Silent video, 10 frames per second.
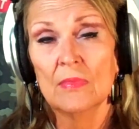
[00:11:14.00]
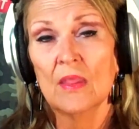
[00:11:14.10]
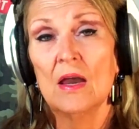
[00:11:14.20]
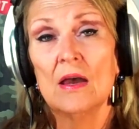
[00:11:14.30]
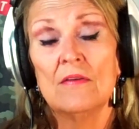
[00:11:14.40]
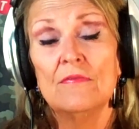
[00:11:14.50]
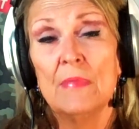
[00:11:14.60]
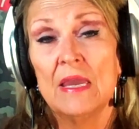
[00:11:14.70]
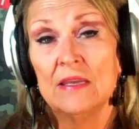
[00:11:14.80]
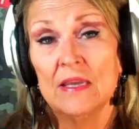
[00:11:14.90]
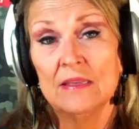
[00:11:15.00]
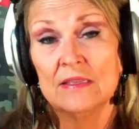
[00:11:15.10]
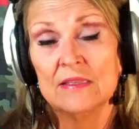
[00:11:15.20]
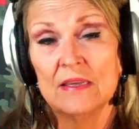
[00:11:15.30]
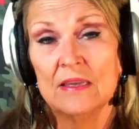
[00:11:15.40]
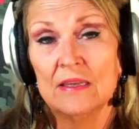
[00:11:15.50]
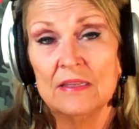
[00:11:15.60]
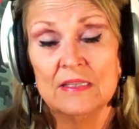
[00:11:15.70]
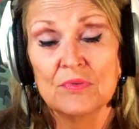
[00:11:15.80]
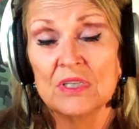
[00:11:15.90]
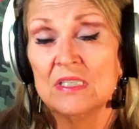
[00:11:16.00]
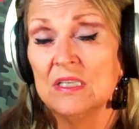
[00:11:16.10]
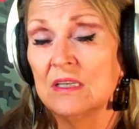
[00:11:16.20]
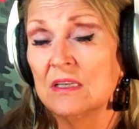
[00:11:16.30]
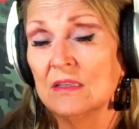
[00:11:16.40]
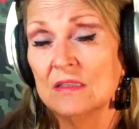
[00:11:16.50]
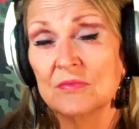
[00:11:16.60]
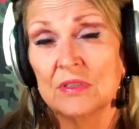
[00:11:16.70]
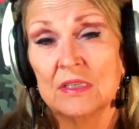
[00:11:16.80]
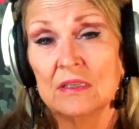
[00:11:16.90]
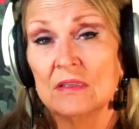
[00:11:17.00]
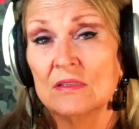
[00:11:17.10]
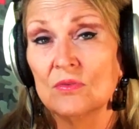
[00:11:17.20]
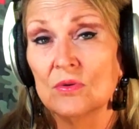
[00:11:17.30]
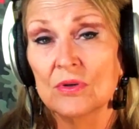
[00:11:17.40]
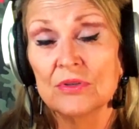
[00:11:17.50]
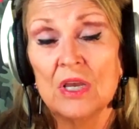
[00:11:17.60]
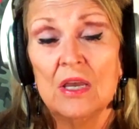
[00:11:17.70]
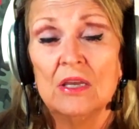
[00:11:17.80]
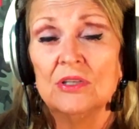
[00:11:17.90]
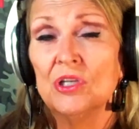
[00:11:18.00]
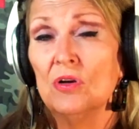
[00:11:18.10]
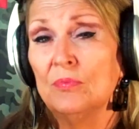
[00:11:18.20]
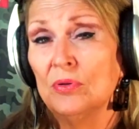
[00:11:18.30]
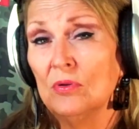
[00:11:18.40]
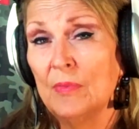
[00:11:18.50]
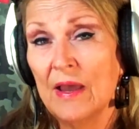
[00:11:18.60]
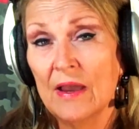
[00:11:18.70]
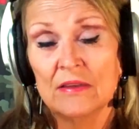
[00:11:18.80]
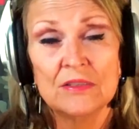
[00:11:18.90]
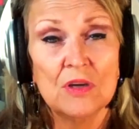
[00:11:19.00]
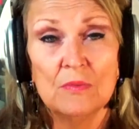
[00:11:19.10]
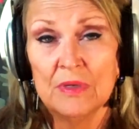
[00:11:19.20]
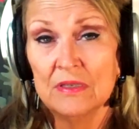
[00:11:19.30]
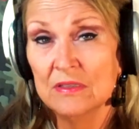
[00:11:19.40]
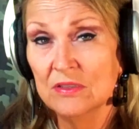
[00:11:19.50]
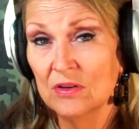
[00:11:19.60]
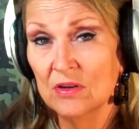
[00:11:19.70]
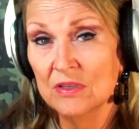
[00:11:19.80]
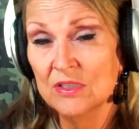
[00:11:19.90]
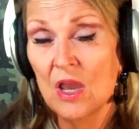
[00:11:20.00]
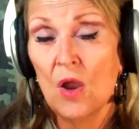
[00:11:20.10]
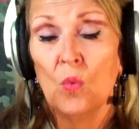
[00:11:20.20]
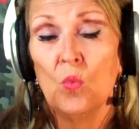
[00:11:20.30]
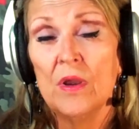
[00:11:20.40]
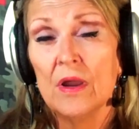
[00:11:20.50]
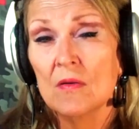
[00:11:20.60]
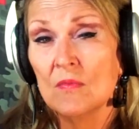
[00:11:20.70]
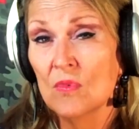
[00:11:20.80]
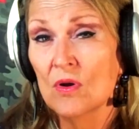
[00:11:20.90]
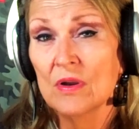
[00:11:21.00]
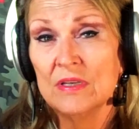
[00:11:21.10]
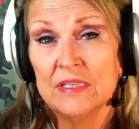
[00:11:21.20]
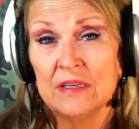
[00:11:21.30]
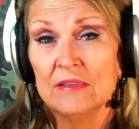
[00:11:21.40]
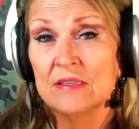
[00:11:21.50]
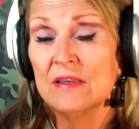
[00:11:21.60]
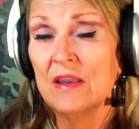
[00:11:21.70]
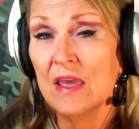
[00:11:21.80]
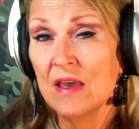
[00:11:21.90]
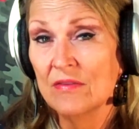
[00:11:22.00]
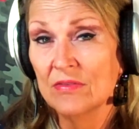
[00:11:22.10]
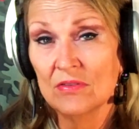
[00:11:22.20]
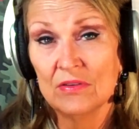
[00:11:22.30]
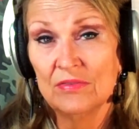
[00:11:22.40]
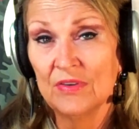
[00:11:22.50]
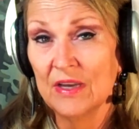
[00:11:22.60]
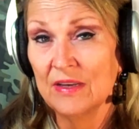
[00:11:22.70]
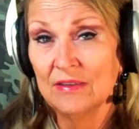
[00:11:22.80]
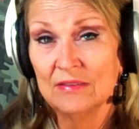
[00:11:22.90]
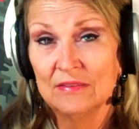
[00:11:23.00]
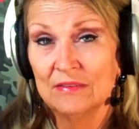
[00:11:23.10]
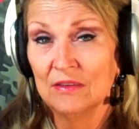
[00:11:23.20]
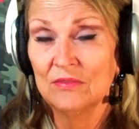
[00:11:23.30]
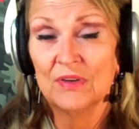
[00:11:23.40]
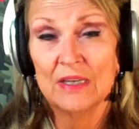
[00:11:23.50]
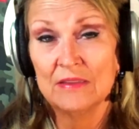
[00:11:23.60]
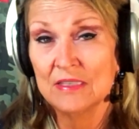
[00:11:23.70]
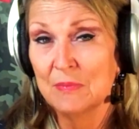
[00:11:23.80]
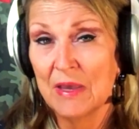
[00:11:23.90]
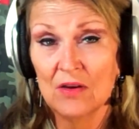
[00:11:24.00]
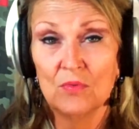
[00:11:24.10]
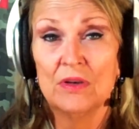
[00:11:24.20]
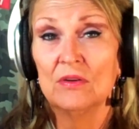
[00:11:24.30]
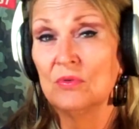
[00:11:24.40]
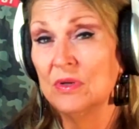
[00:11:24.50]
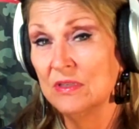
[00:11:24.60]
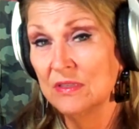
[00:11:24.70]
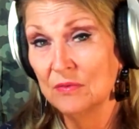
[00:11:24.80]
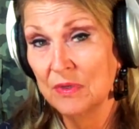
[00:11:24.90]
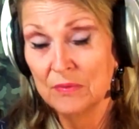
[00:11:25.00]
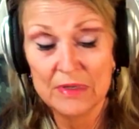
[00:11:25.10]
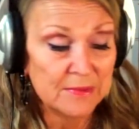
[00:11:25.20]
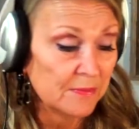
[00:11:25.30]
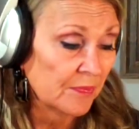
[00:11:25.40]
of mandates and these ridiculous orders. Don't pull back. Don't be discouraged. We are more intense than ever on fighting this battle. We don't quit until we win.